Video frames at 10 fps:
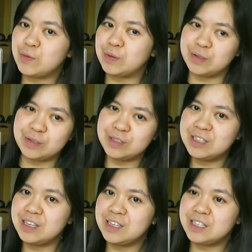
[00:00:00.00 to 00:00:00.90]
he will
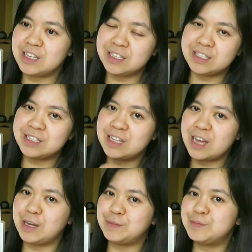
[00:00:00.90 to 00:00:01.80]
just
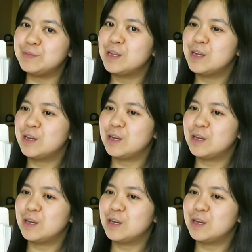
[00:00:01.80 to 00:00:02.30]
do